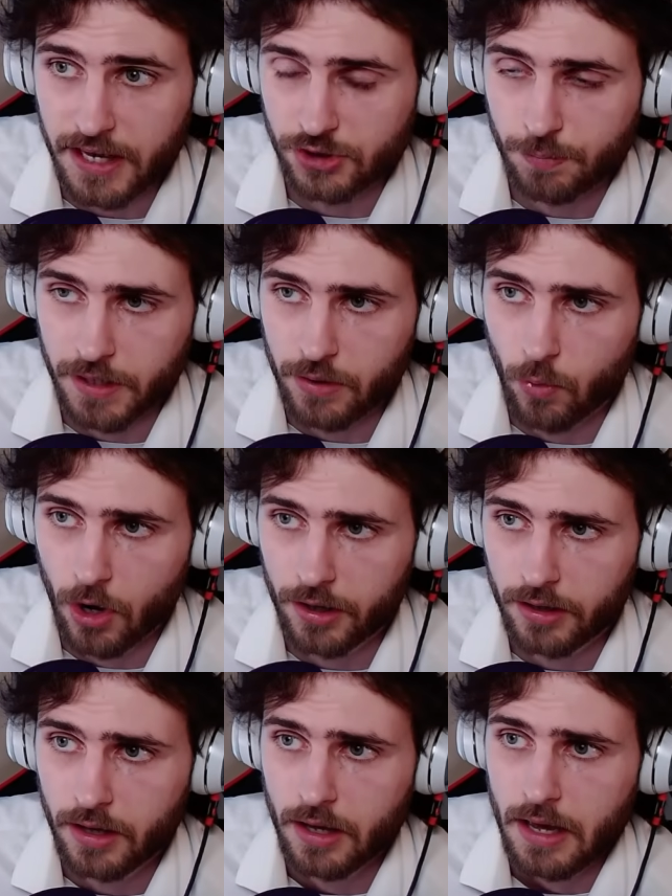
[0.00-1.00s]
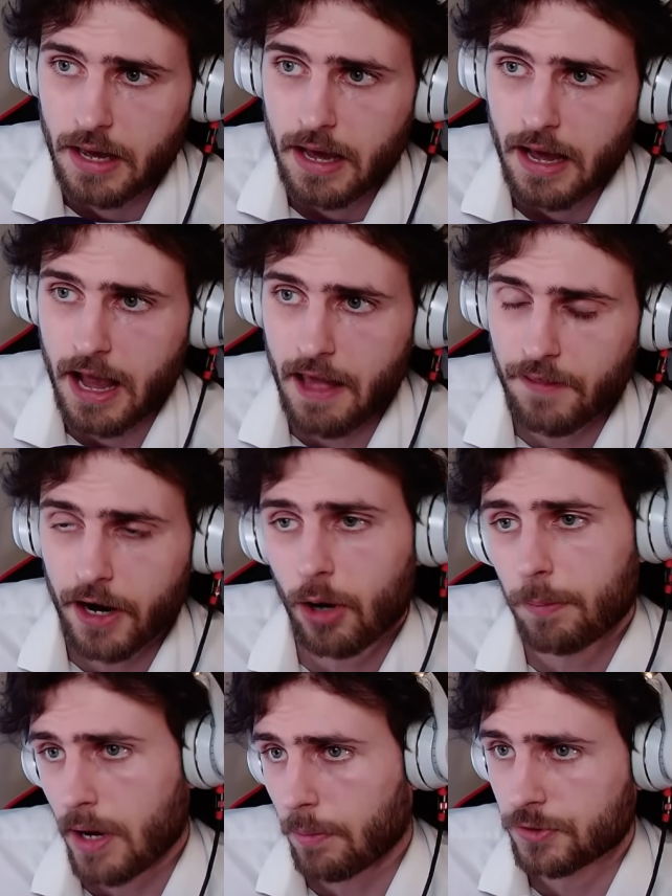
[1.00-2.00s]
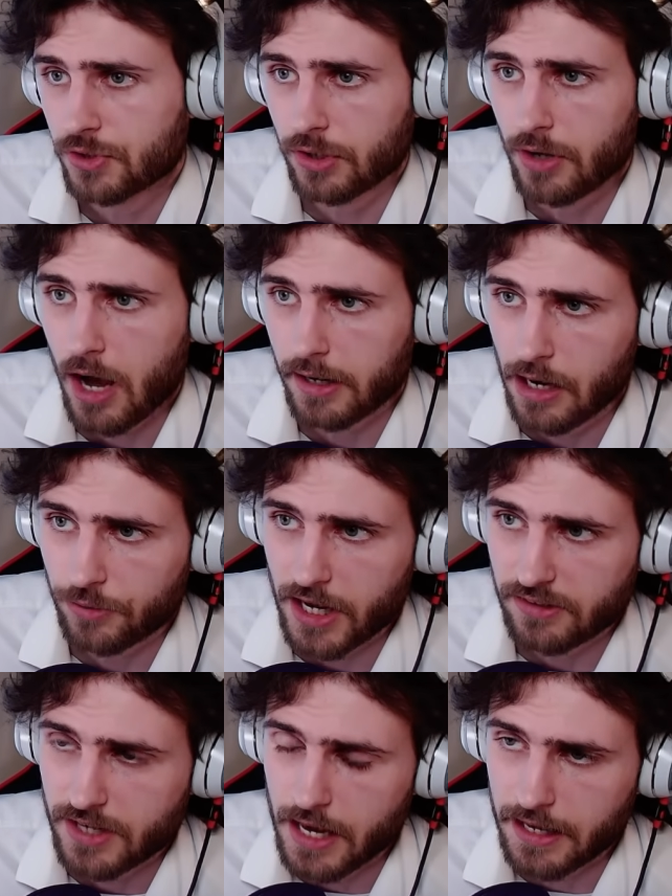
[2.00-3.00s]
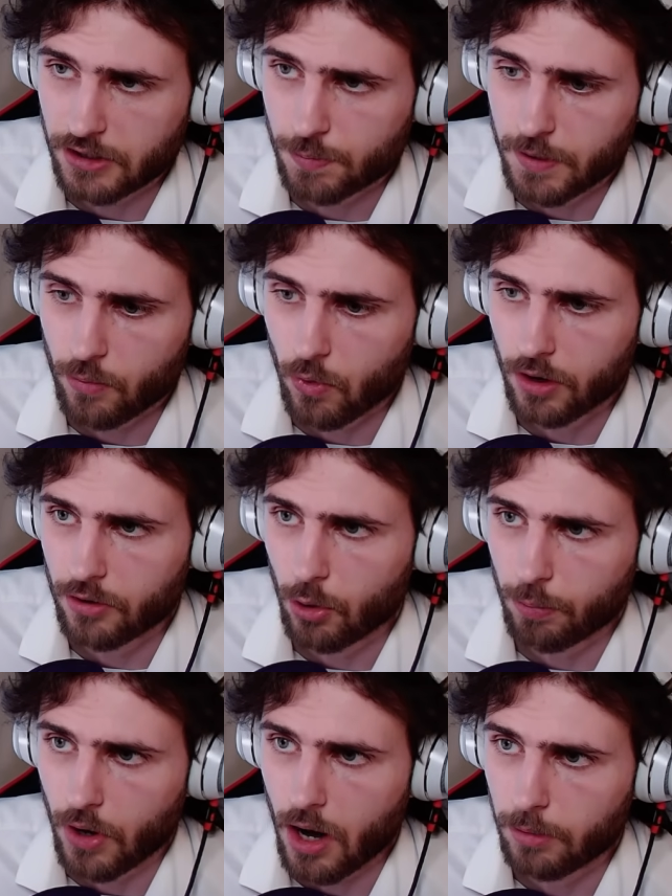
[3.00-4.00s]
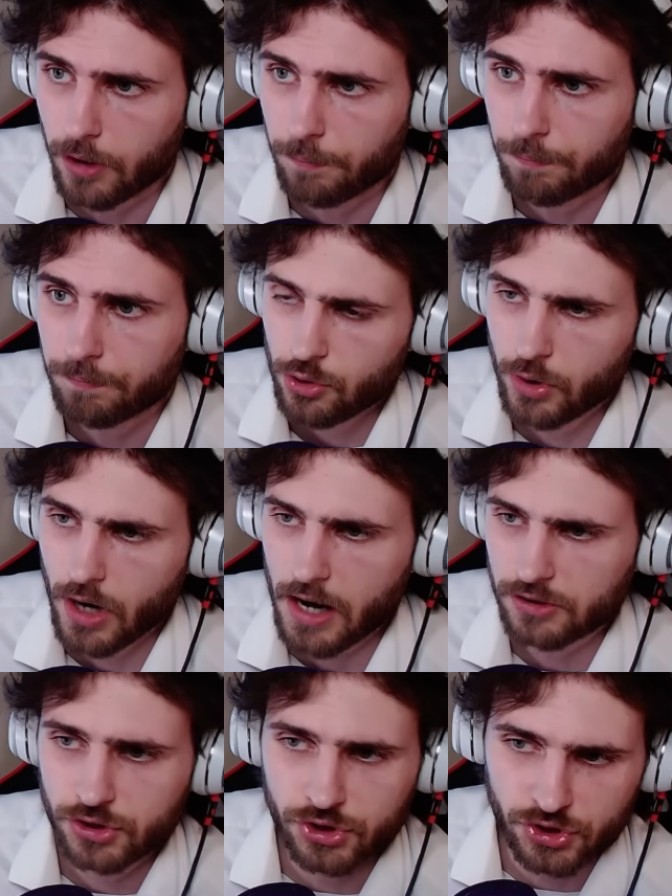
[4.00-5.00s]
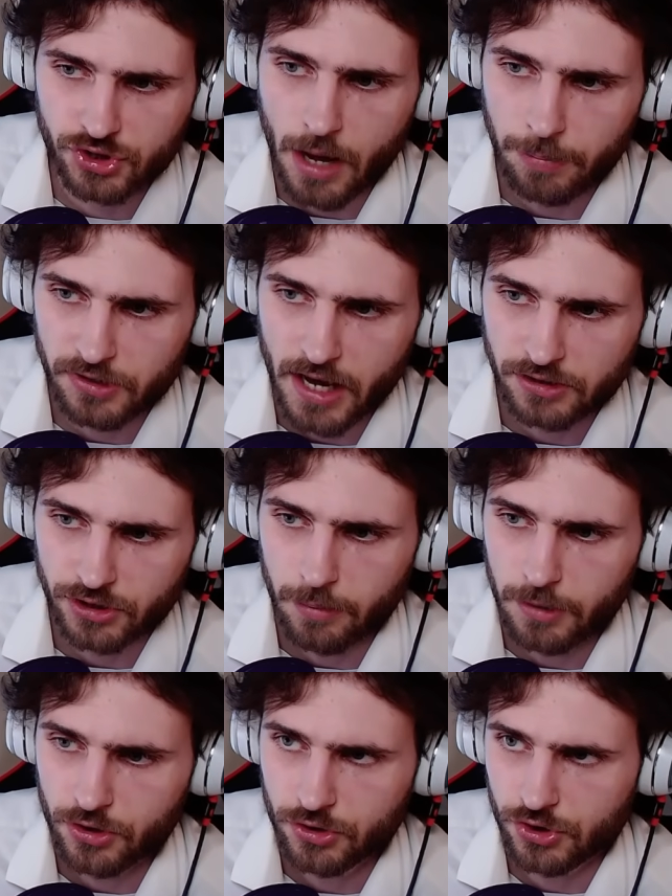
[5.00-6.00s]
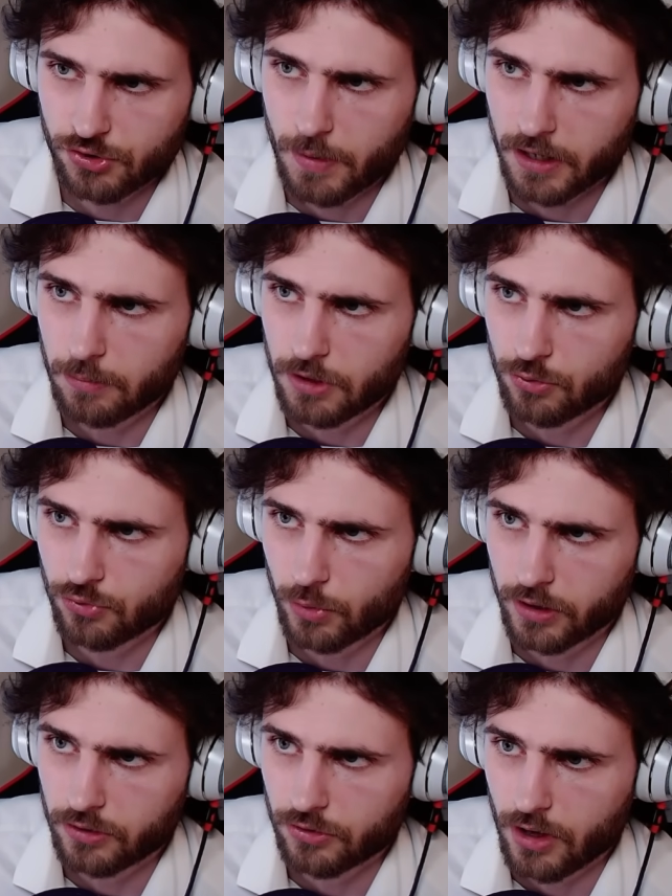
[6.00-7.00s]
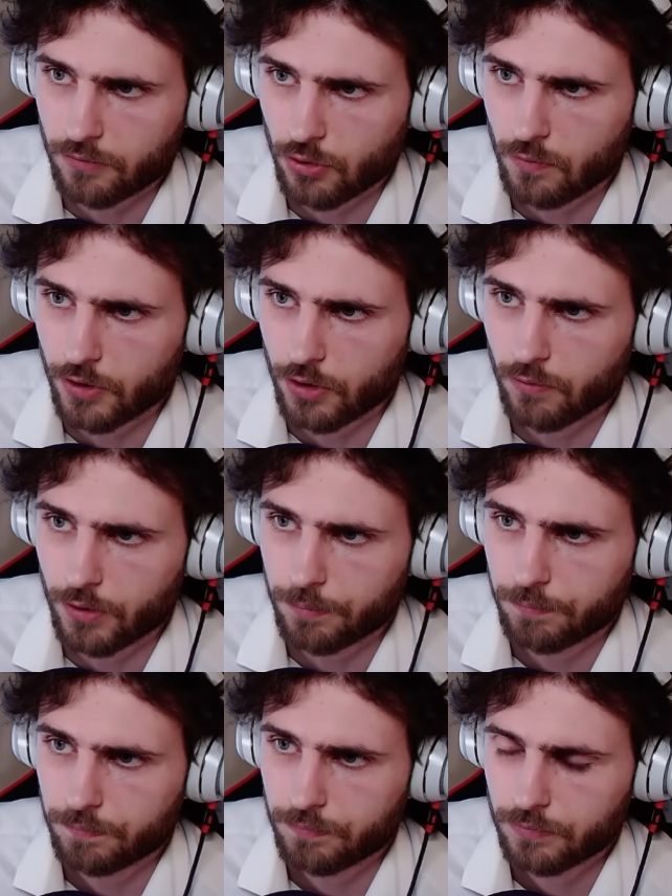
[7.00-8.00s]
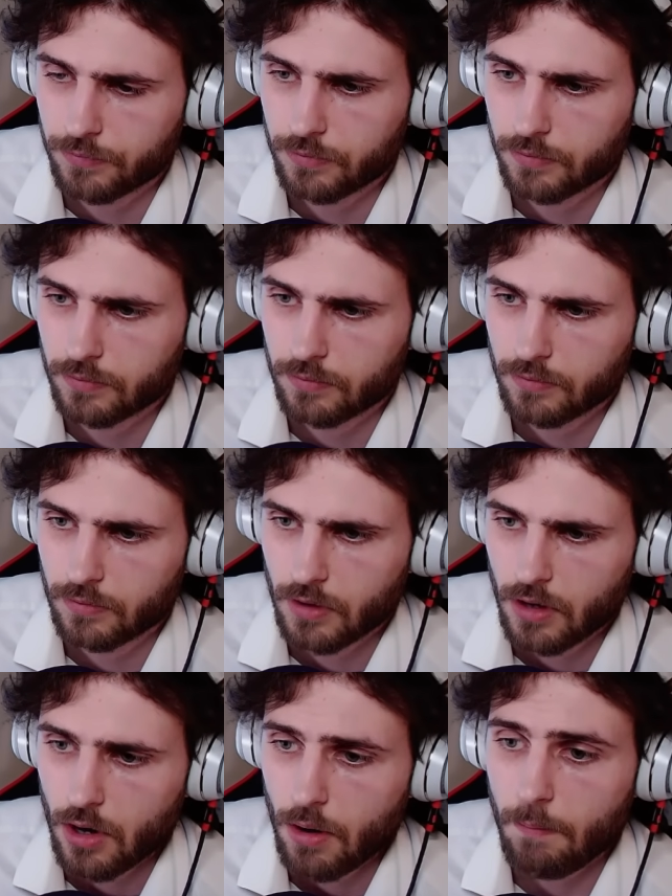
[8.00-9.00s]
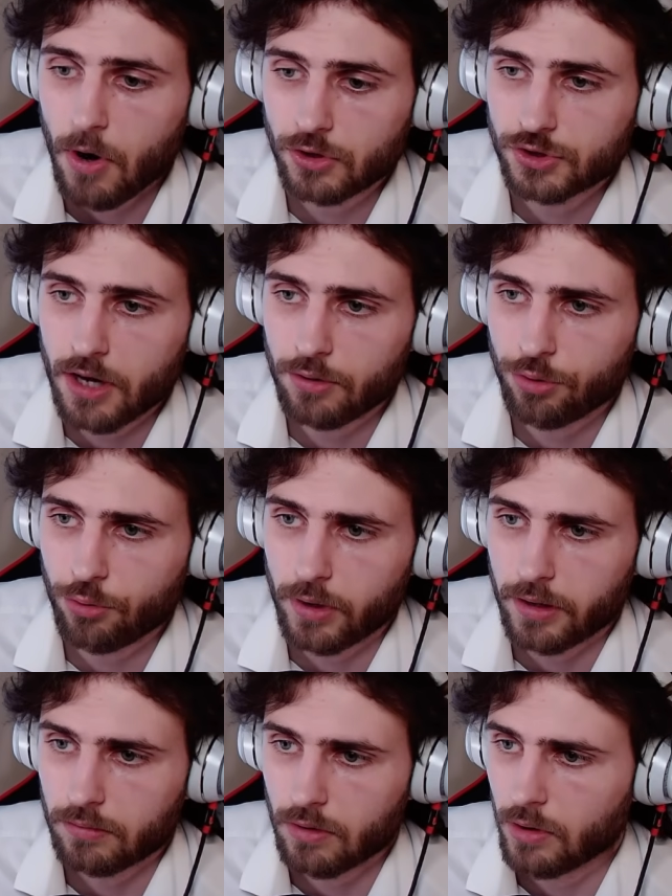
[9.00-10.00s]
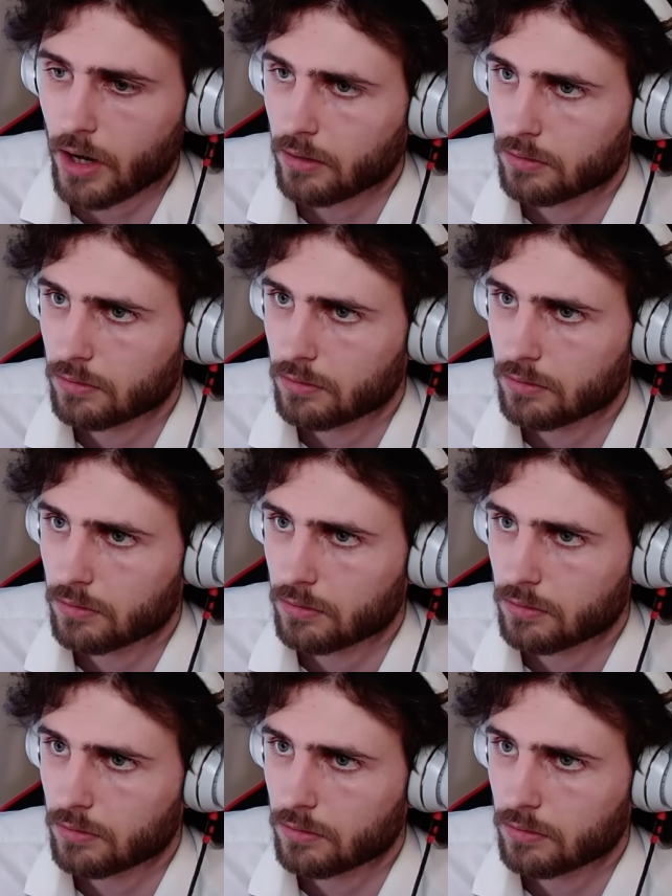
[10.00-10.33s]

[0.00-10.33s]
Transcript: HP one, and then I'll be able to knock out that 10 HP one, no problem. You could honestly just stop attaching. I mean, you're just making me use Wigglytuffs over and over. Mars down to 3. Okay.